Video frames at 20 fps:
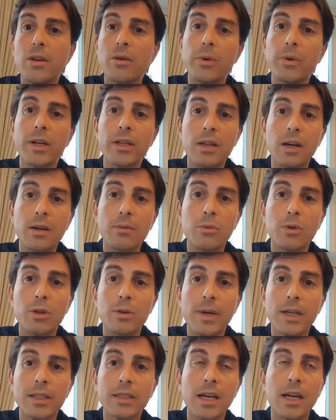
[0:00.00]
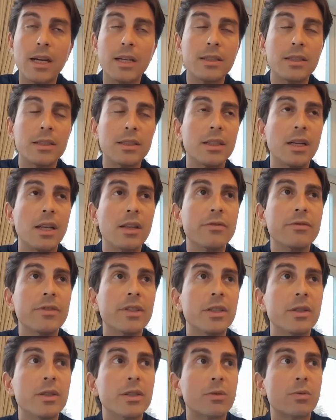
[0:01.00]
We can talk more about that in another
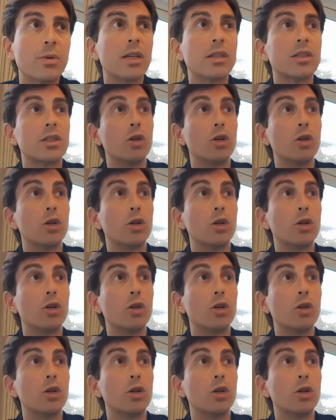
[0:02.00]
video as well.